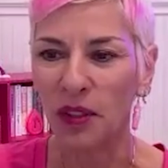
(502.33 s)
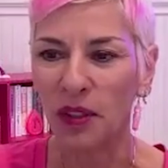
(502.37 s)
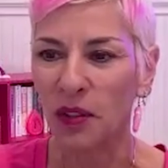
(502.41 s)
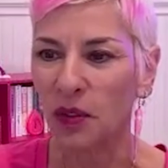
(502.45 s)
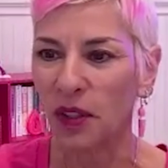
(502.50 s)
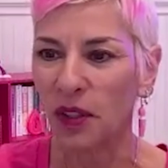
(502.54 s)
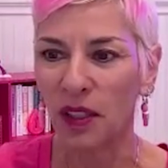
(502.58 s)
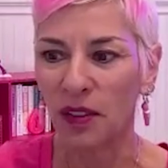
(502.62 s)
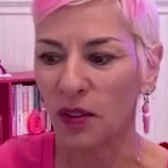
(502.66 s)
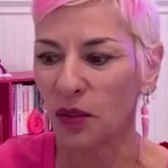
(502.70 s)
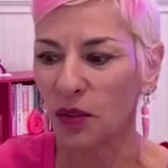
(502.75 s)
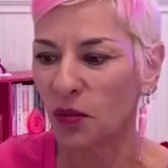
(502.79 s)

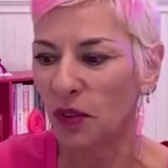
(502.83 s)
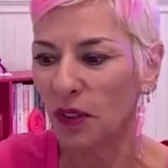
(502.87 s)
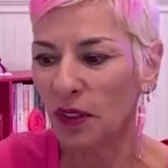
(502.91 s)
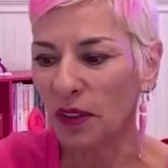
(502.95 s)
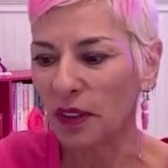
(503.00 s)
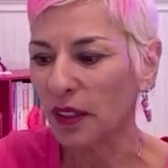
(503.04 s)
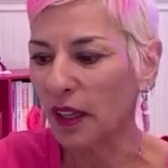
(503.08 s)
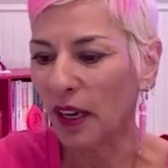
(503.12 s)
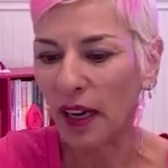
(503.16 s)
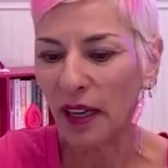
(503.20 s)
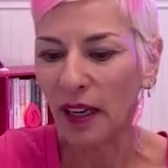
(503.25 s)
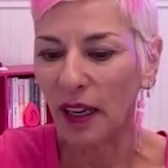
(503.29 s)
It's
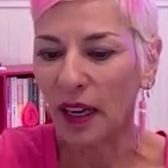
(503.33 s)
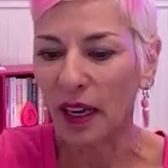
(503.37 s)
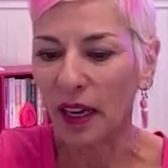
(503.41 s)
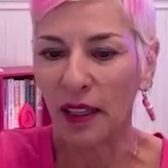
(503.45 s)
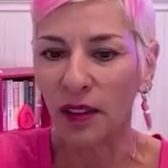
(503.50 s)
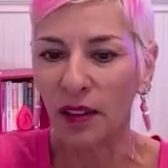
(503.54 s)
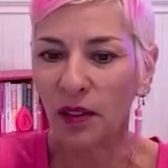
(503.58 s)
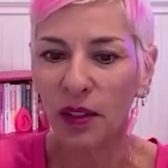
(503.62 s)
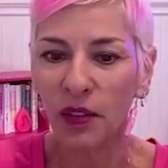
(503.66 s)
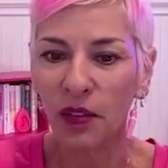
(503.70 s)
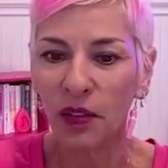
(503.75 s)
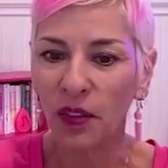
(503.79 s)
really I
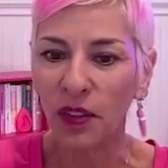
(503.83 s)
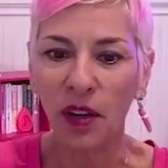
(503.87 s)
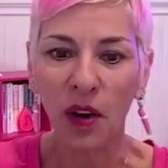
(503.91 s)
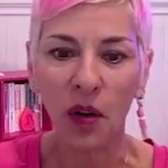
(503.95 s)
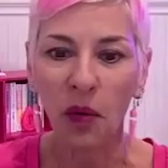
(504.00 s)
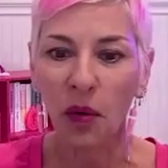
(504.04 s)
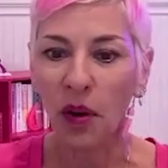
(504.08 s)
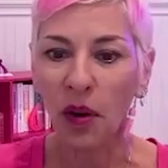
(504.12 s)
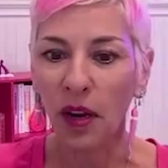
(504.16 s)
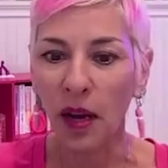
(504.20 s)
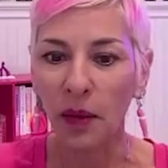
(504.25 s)
don't even know.